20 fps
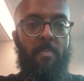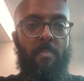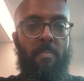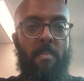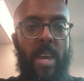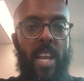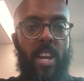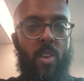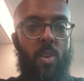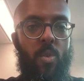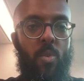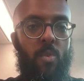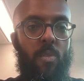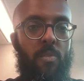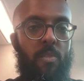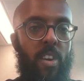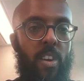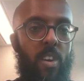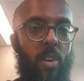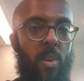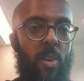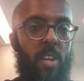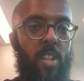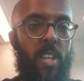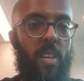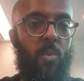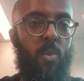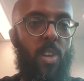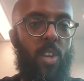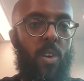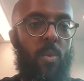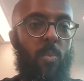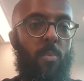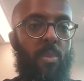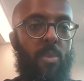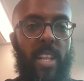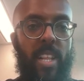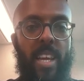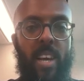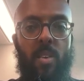at the menu very quickly. When you
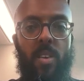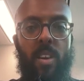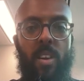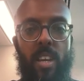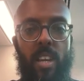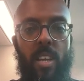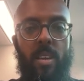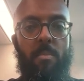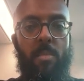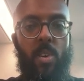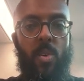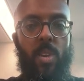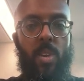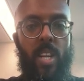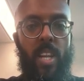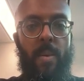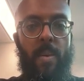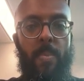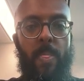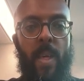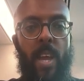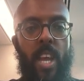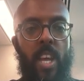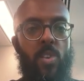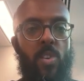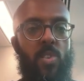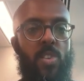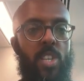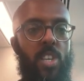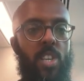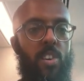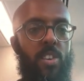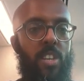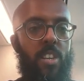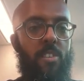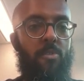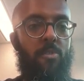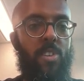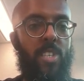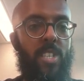bring down community, you see our
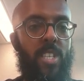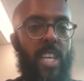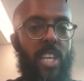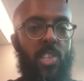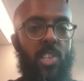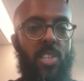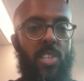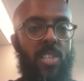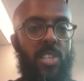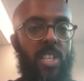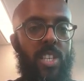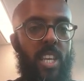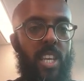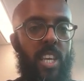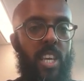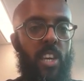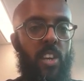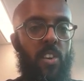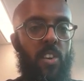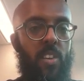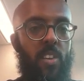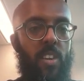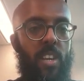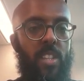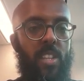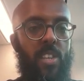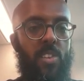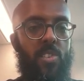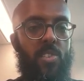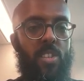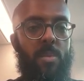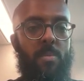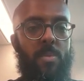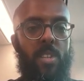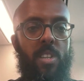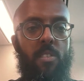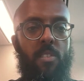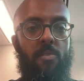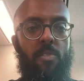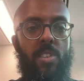different sections here, and these are some
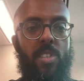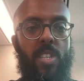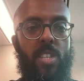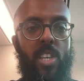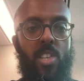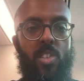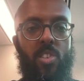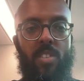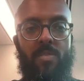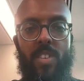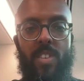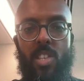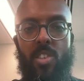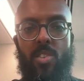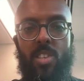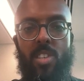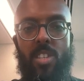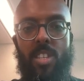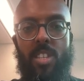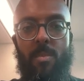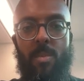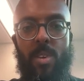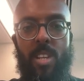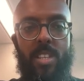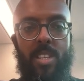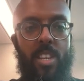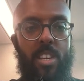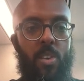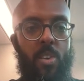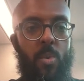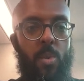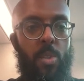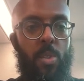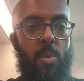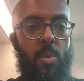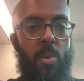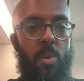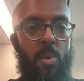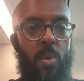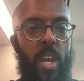of the different sections of interest that I'm going to take you
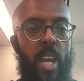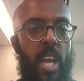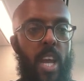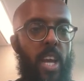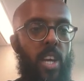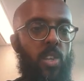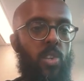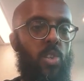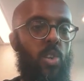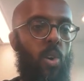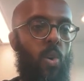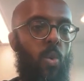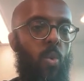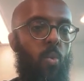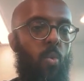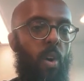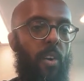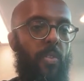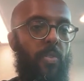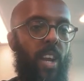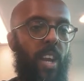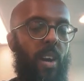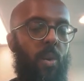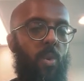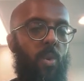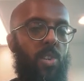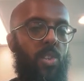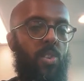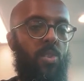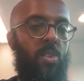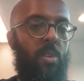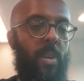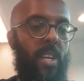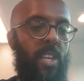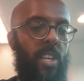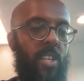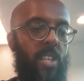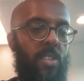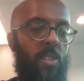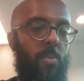through. So one thing I want you to
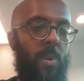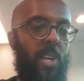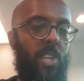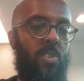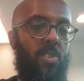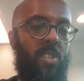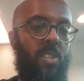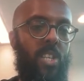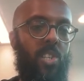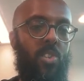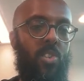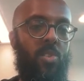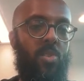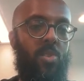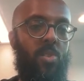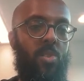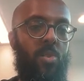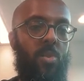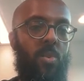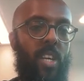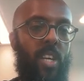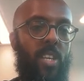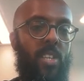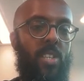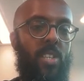pay special attention to